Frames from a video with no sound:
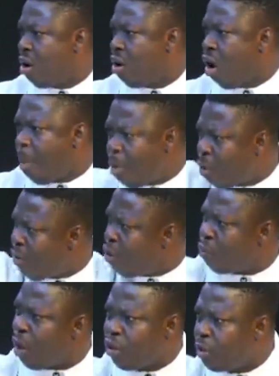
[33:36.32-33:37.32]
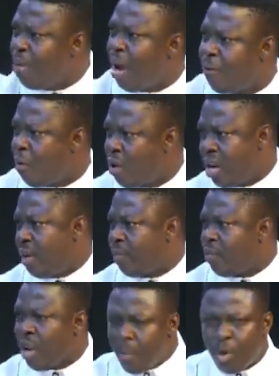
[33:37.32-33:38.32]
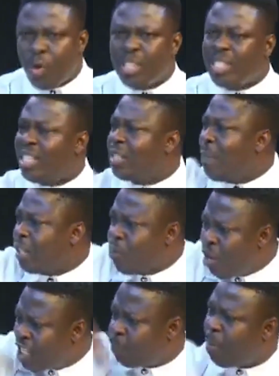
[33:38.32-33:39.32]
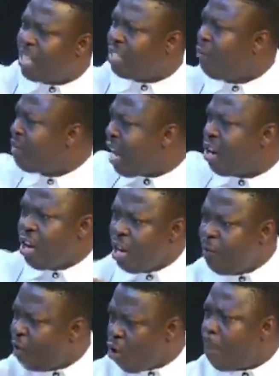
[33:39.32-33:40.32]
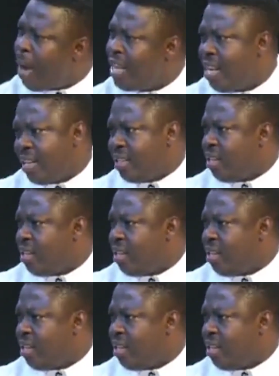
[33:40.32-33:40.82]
Corridor come to me afford it because it is much more expensive than even your budget.